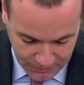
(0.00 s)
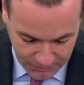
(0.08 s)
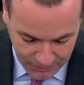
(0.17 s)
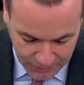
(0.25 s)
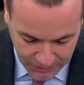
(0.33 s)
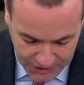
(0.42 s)

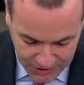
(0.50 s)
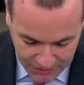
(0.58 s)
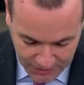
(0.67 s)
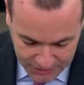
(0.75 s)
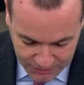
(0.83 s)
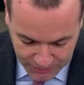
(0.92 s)
The Croatian
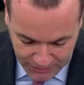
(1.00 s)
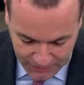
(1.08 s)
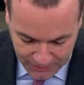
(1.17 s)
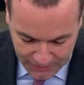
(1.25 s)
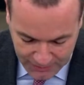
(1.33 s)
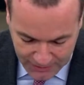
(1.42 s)
history
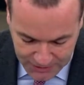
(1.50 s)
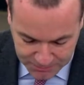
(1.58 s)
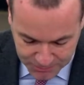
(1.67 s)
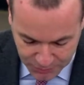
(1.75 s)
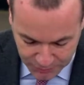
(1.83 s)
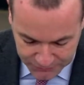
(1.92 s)
has
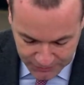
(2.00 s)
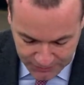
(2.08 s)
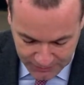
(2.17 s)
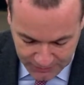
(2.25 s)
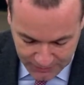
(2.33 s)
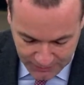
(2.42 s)
proved
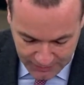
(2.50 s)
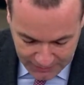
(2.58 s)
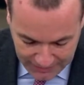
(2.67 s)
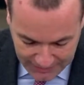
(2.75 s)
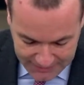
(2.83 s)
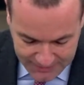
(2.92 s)
in the
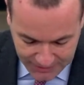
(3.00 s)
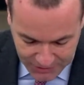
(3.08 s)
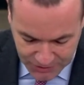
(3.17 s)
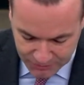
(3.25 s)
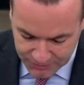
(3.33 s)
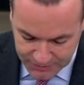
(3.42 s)
last
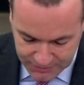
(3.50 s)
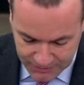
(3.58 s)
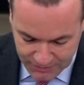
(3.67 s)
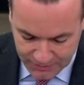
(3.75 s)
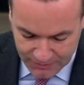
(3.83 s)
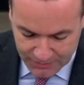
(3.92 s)
centuries
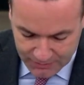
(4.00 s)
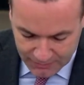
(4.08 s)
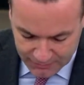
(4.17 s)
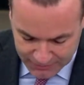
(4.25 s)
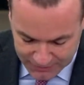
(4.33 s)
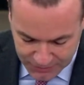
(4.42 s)

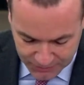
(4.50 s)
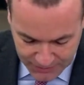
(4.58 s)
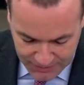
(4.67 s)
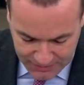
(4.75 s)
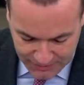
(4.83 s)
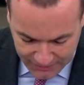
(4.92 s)

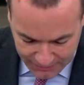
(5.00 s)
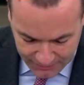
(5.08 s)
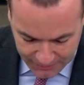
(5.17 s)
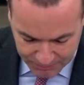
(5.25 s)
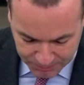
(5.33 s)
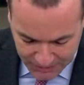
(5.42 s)

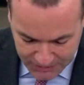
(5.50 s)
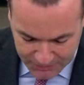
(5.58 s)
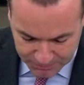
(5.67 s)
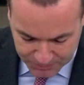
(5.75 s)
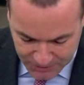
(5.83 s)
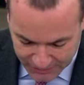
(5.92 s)
neither big
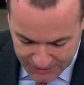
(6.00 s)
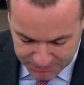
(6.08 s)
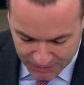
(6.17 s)
trade